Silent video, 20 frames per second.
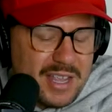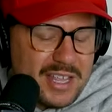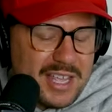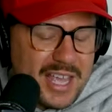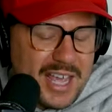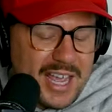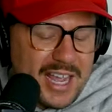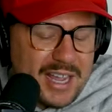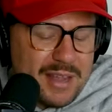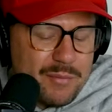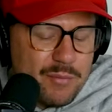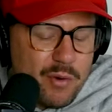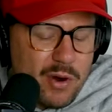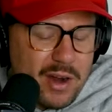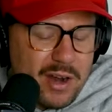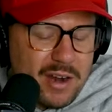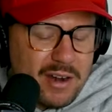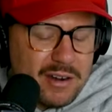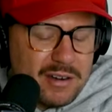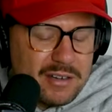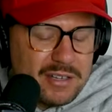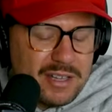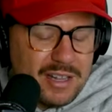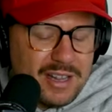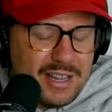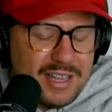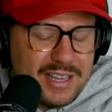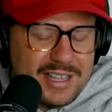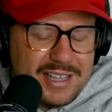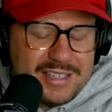game where
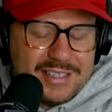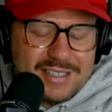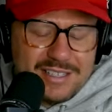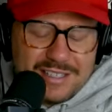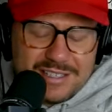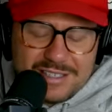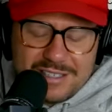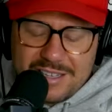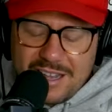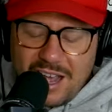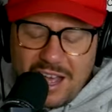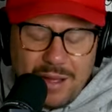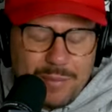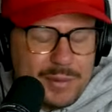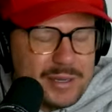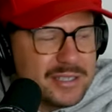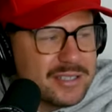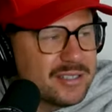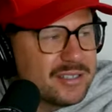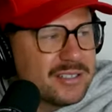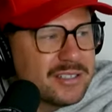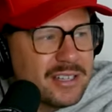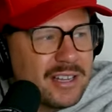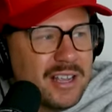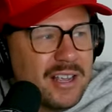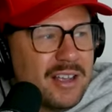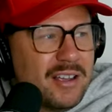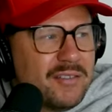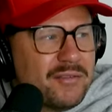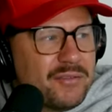like it's just comics. There's
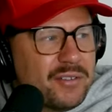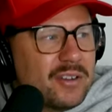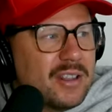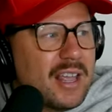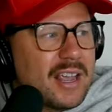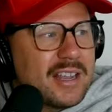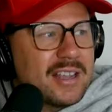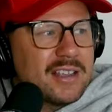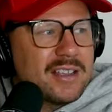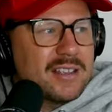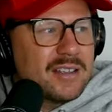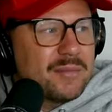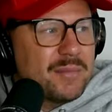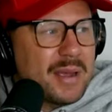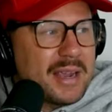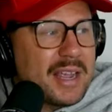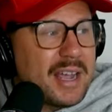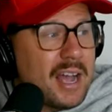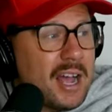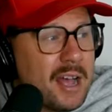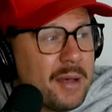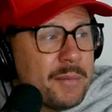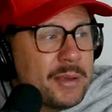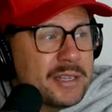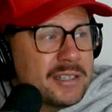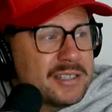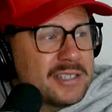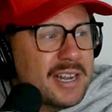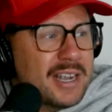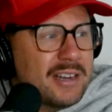For like, by
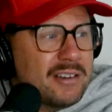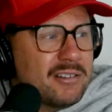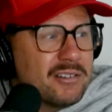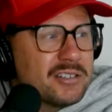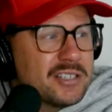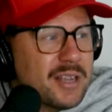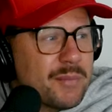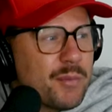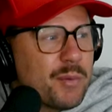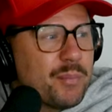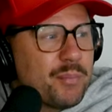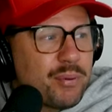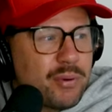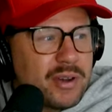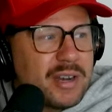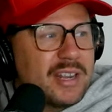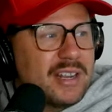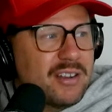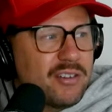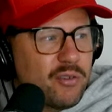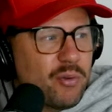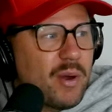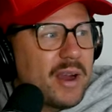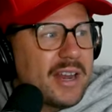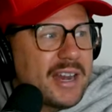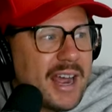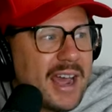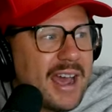comic standards, I'm a pretty great